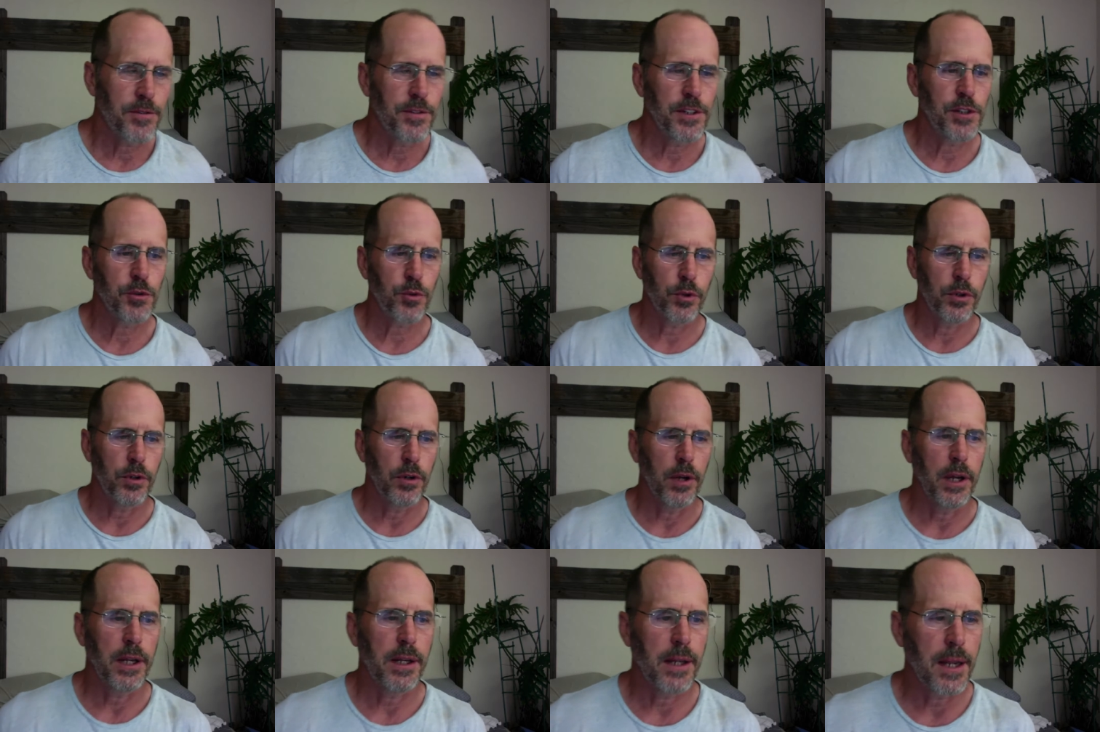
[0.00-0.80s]
of
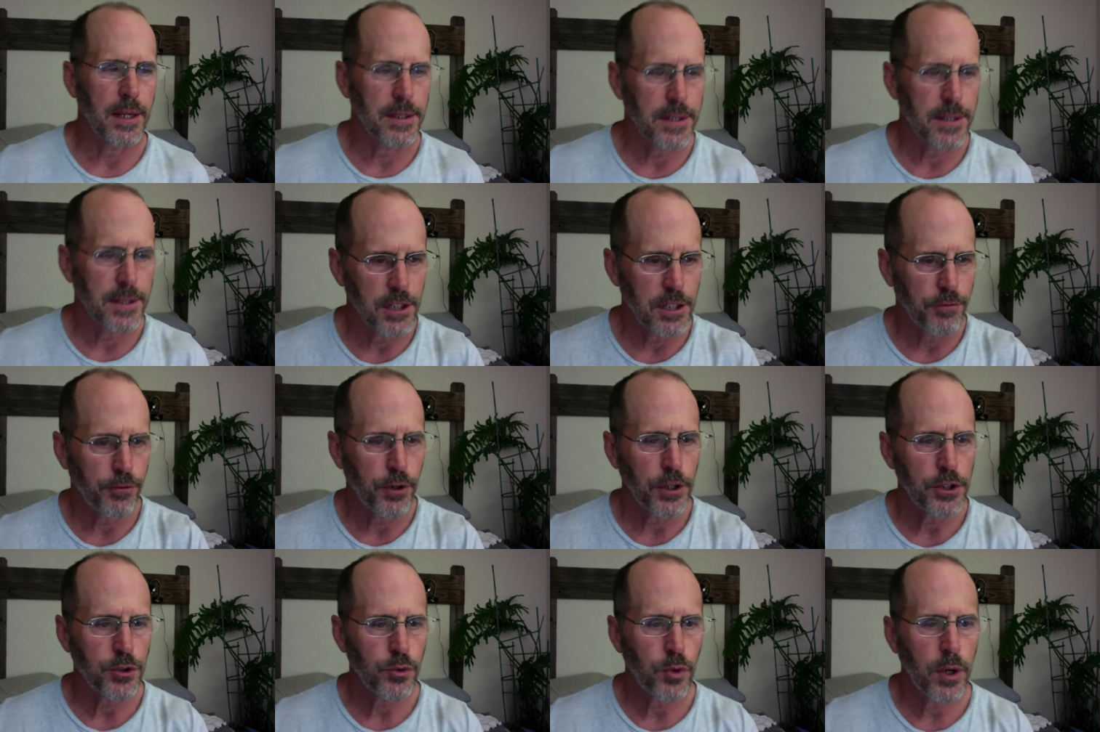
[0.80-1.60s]
Israel, headline says,
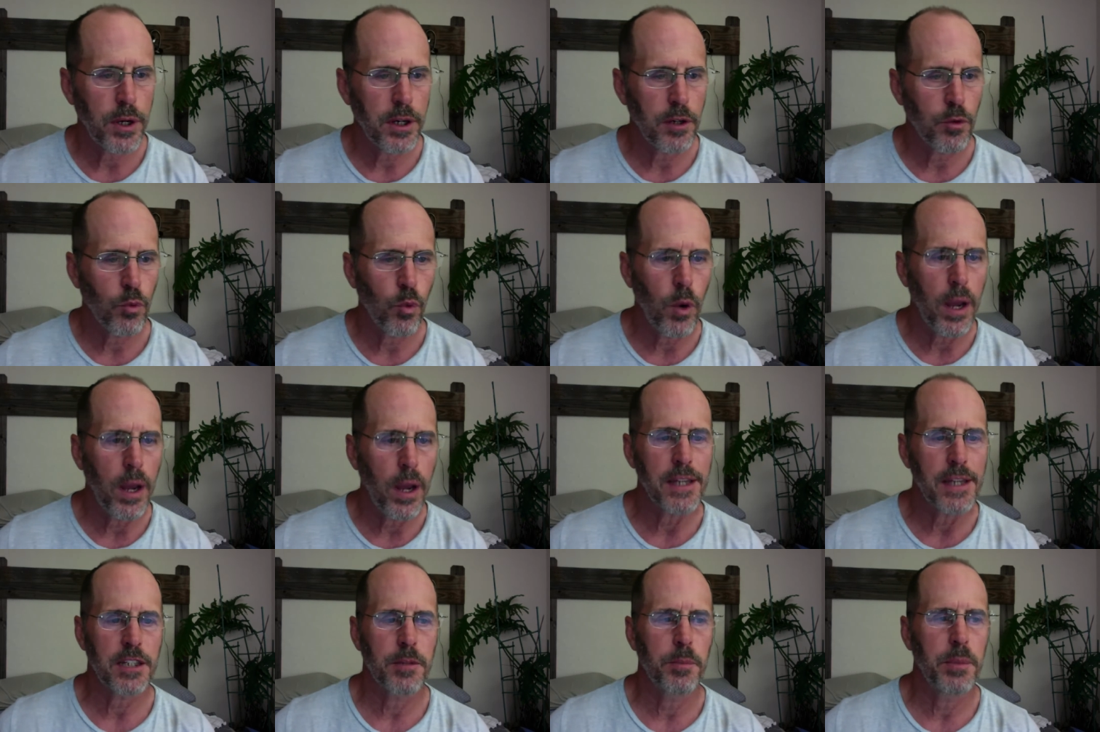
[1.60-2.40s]
Frustrated
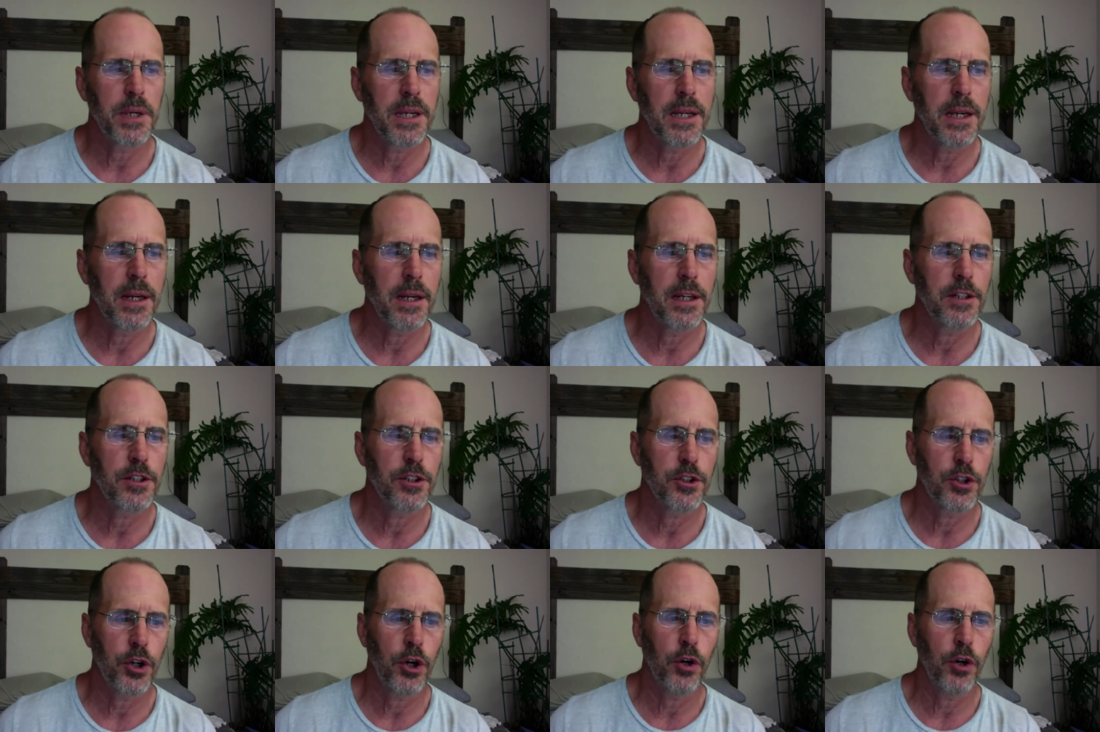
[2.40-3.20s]
West beginning to
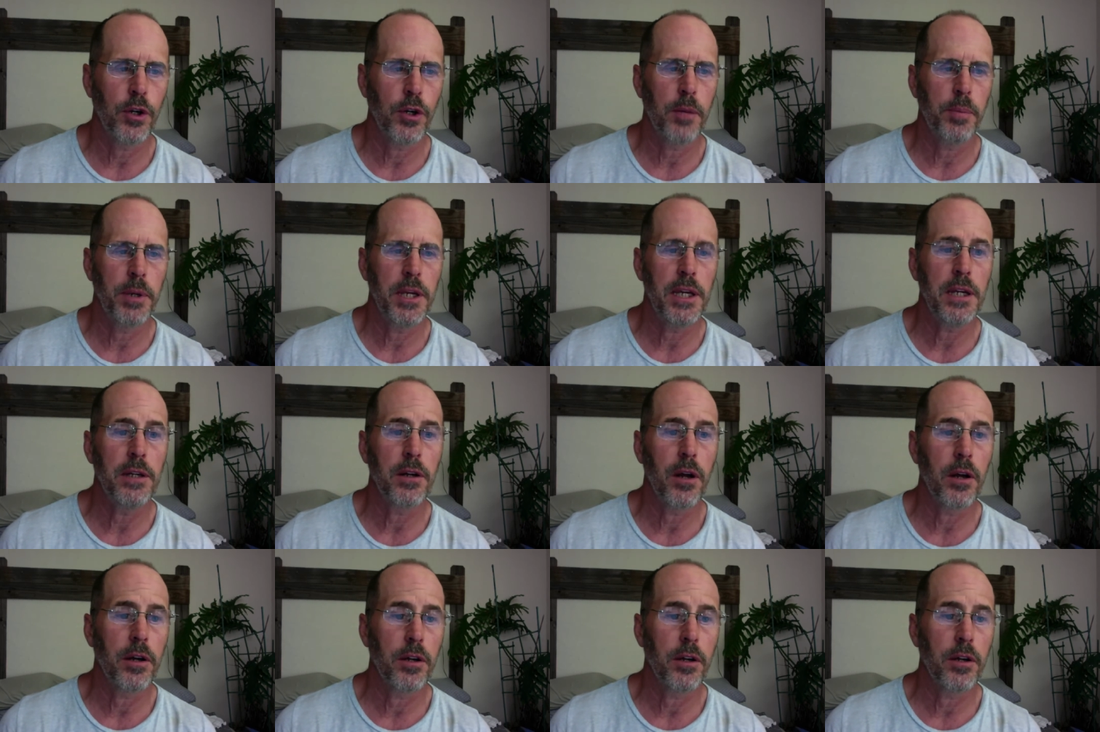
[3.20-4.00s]
turn up heat
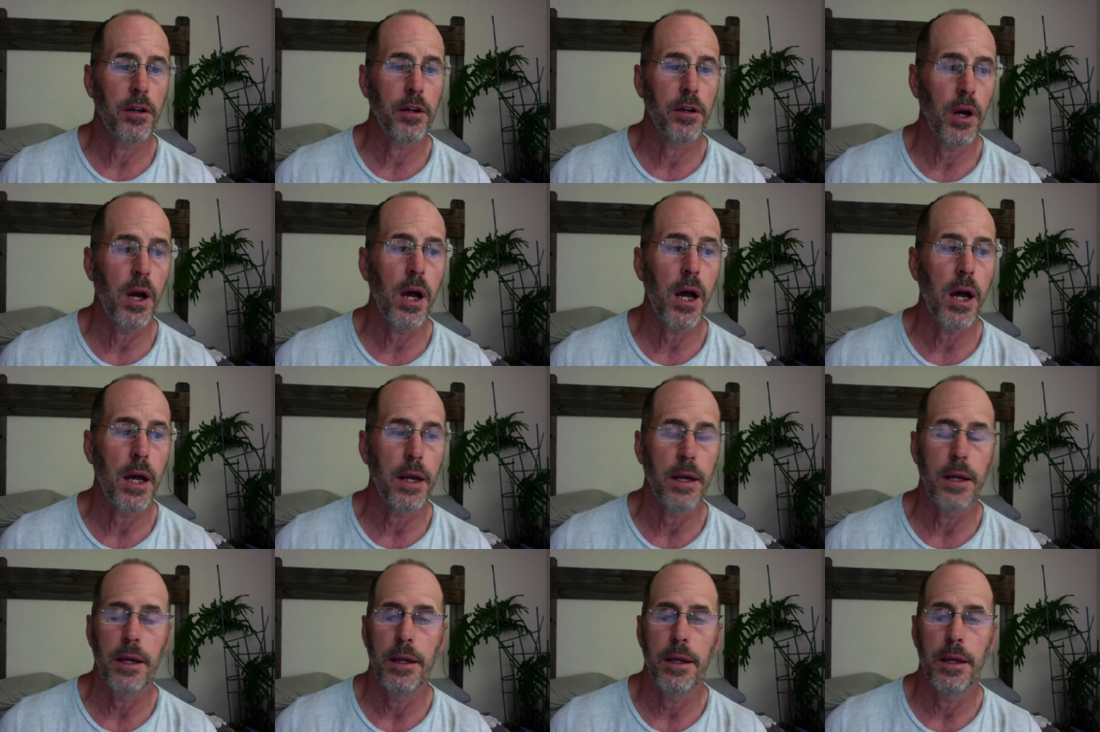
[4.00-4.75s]
on Iran.